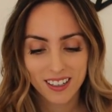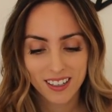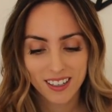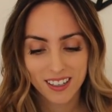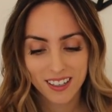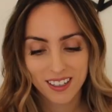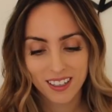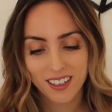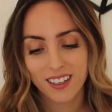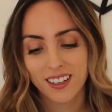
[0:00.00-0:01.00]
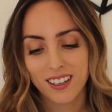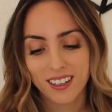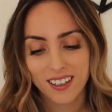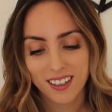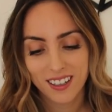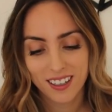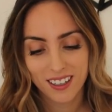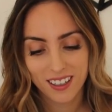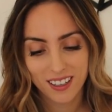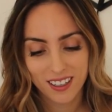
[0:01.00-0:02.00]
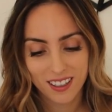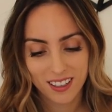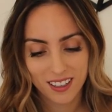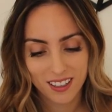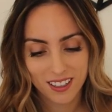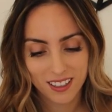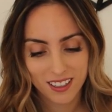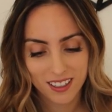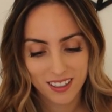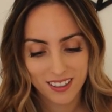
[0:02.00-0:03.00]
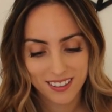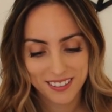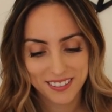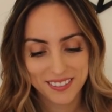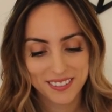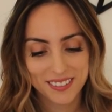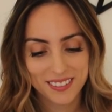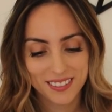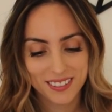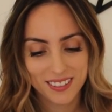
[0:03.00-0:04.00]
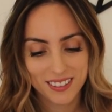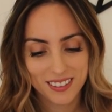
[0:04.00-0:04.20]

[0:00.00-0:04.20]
(no one is talking)